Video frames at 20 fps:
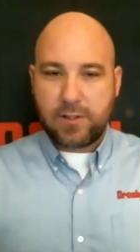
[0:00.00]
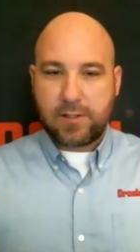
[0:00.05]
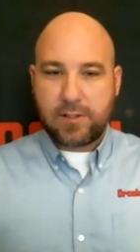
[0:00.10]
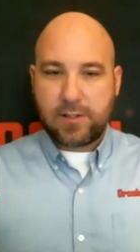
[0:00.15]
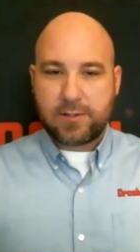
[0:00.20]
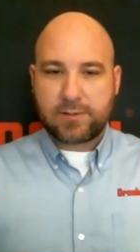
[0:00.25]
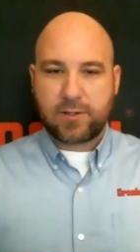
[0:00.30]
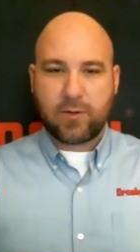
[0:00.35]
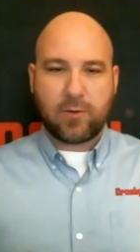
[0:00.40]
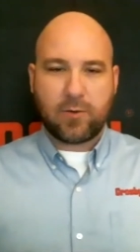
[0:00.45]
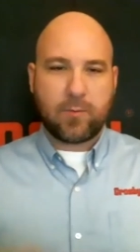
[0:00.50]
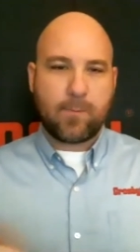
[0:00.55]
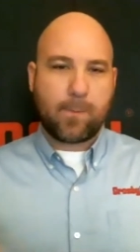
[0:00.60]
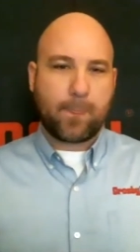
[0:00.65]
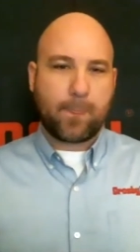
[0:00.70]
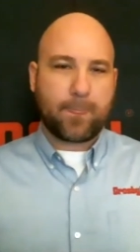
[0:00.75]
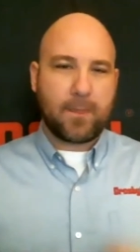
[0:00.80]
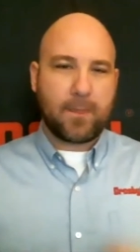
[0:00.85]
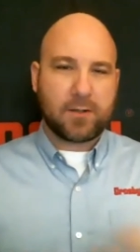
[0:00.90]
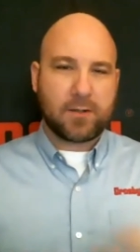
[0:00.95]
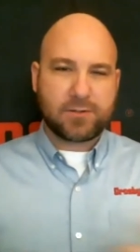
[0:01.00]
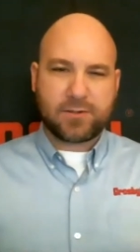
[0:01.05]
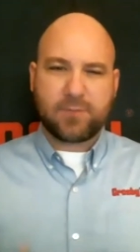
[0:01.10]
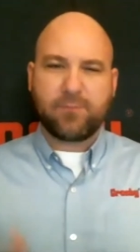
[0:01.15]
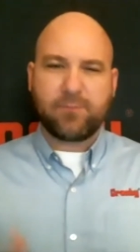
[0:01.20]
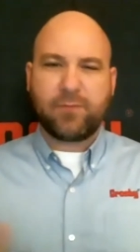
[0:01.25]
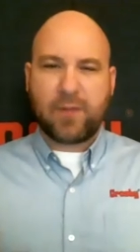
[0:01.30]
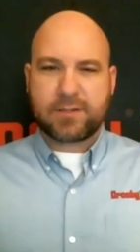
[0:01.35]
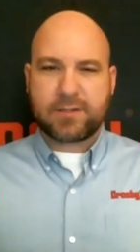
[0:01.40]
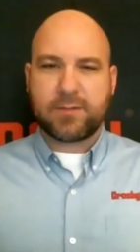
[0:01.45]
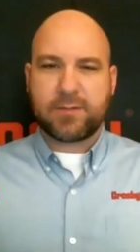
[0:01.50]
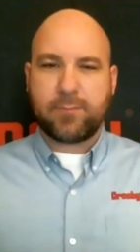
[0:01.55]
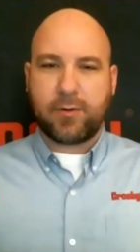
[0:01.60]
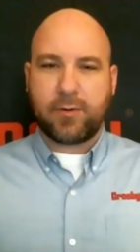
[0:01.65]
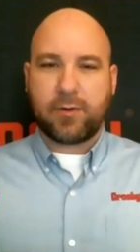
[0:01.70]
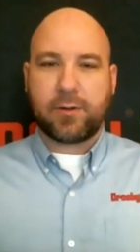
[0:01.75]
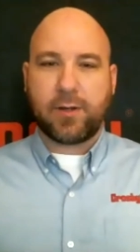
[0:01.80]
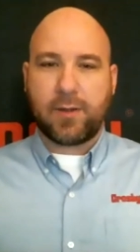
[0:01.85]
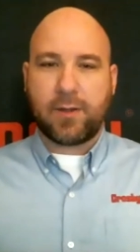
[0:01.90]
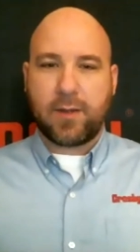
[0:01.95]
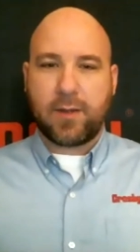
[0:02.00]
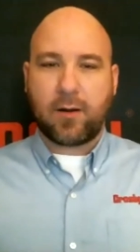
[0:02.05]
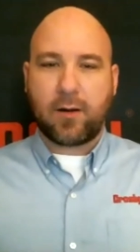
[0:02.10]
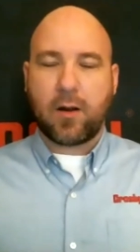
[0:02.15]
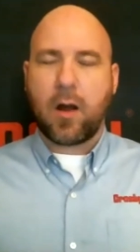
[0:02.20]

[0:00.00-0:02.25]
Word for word: So there's some flexibility there.